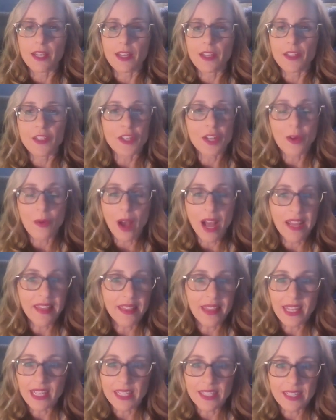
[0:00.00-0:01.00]
I
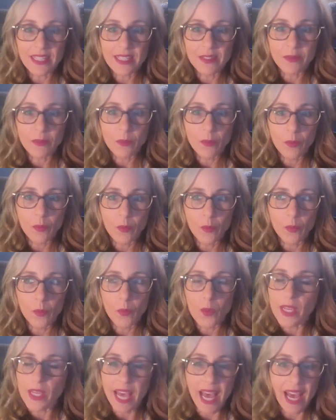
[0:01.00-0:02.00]
think that
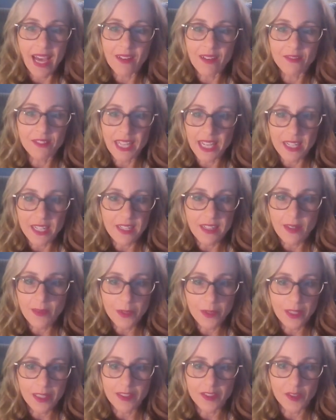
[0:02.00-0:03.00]
we have data that
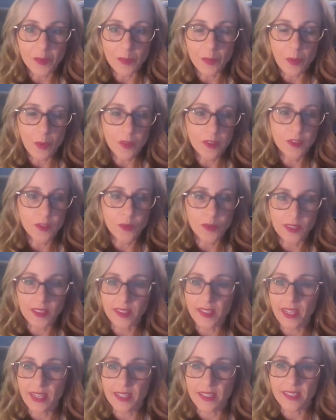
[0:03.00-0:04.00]
really supports what
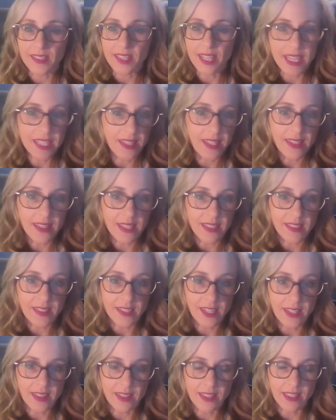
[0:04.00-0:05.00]
Sarah's saying, that that's
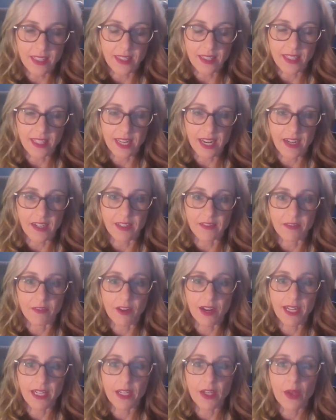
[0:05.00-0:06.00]
not the narrative,
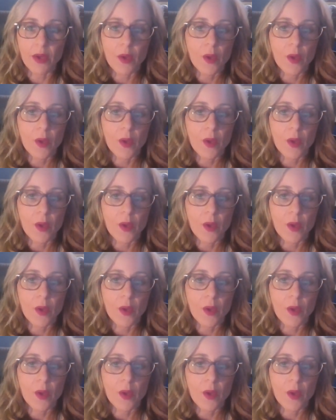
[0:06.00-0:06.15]
right?